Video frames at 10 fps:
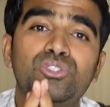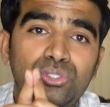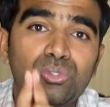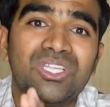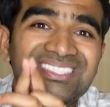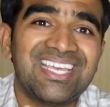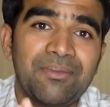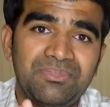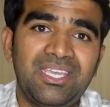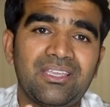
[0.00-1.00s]
do the
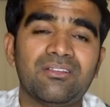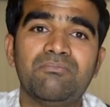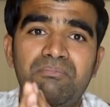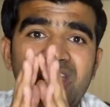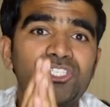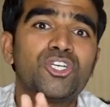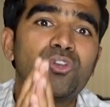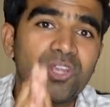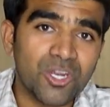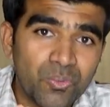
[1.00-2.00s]
same thing make
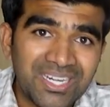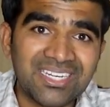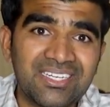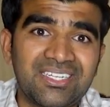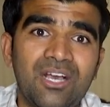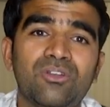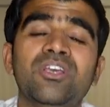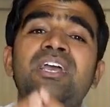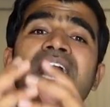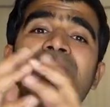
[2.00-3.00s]
sure you're written it down
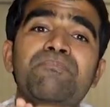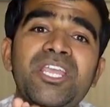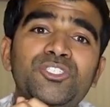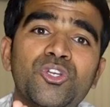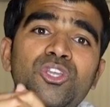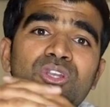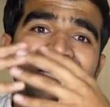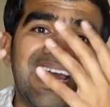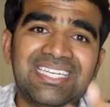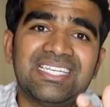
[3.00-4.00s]
and make sure you
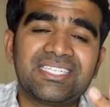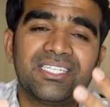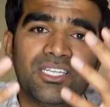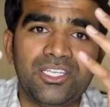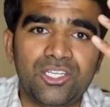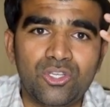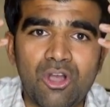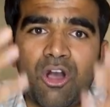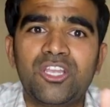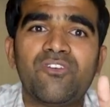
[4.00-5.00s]
let it you,
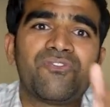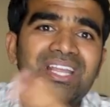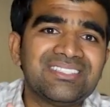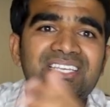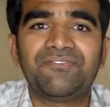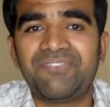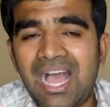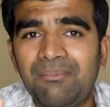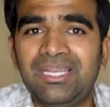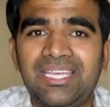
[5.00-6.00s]
all your friends and
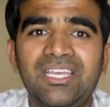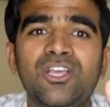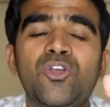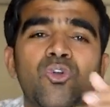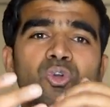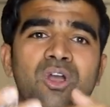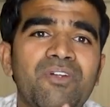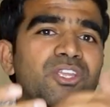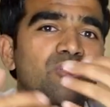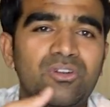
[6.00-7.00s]
family
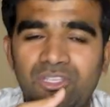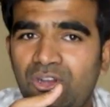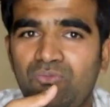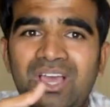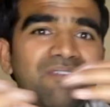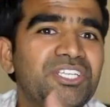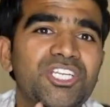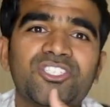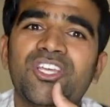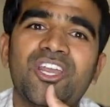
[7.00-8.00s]
whoever you're, you know well
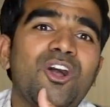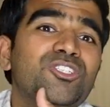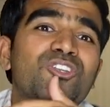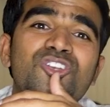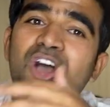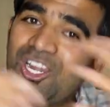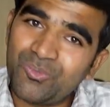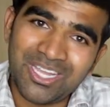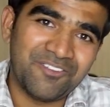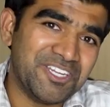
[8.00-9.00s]
wishers and also not
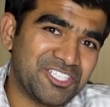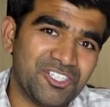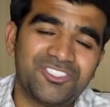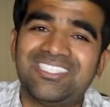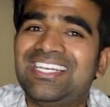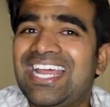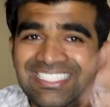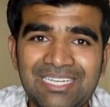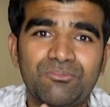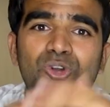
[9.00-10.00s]
well wishers
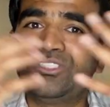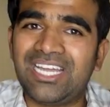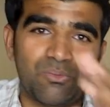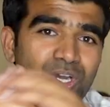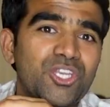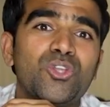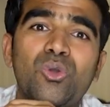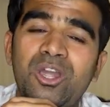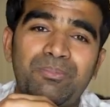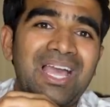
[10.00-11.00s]
let them know that what
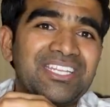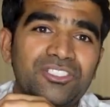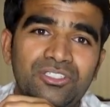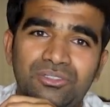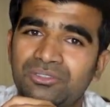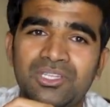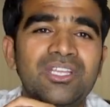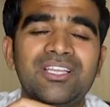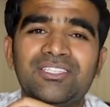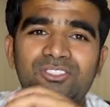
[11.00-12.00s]
you are planning to do
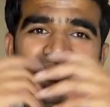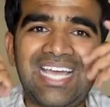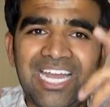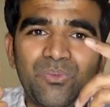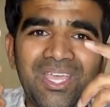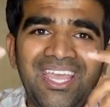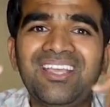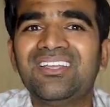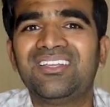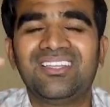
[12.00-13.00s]
so that
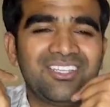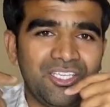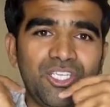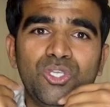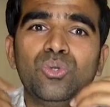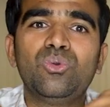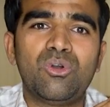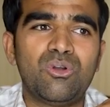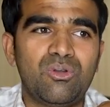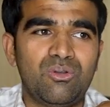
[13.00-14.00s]
way you